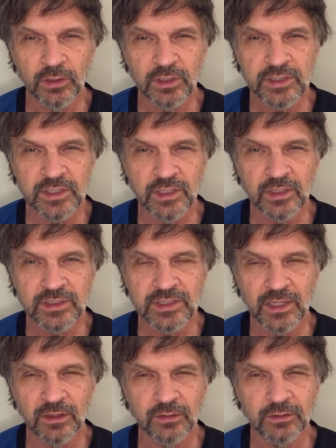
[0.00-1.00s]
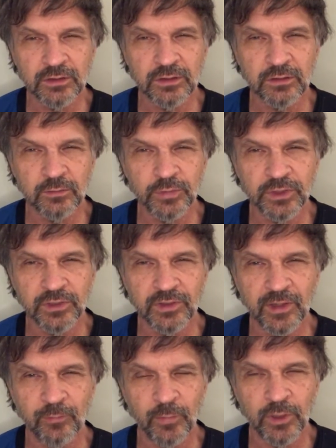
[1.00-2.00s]
Like I said, it's got a little bit of
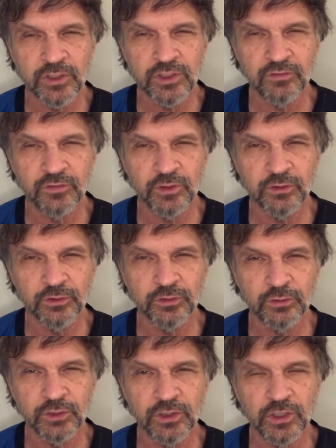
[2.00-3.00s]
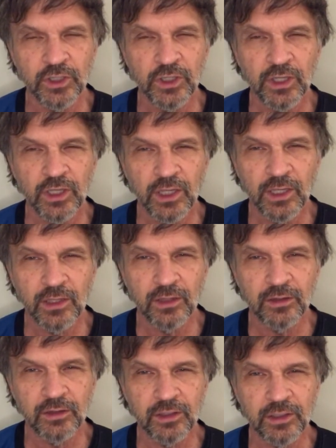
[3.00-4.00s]
that mushy feel to it,
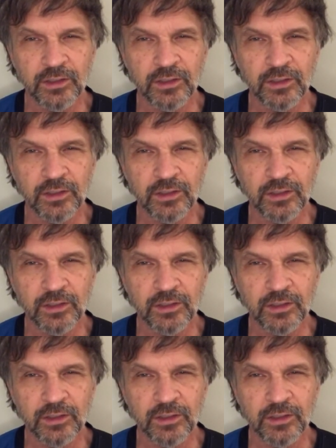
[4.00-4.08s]
and